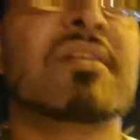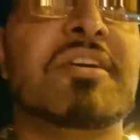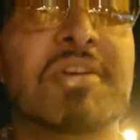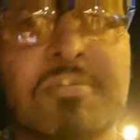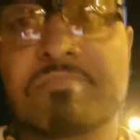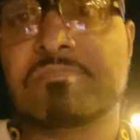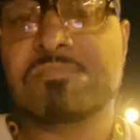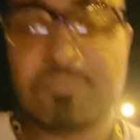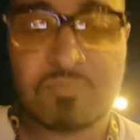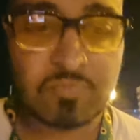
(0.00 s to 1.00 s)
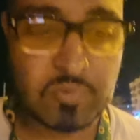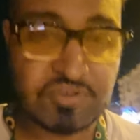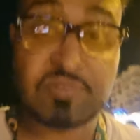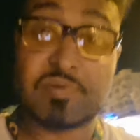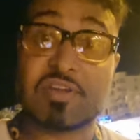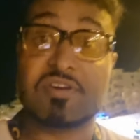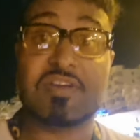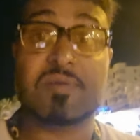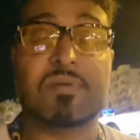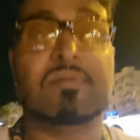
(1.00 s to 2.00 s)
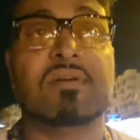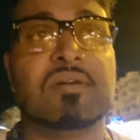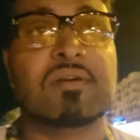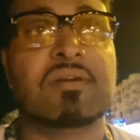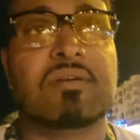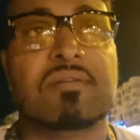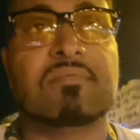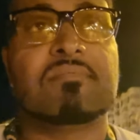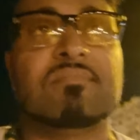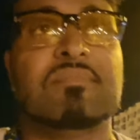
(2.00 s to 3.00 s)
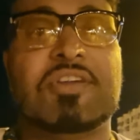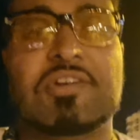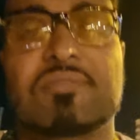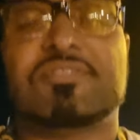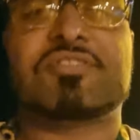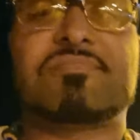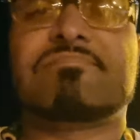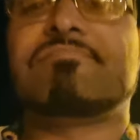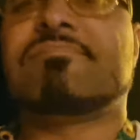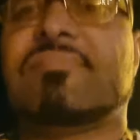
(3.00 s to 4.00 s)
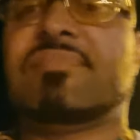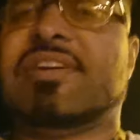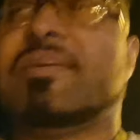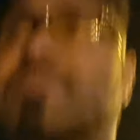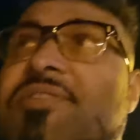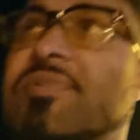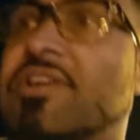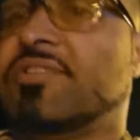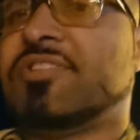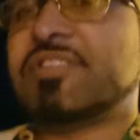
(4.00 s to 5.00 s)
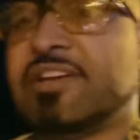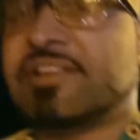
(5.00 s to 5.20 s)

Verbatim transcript: you know, wanted to bring her here and, you know, just yeah, I'm not going to go and do it to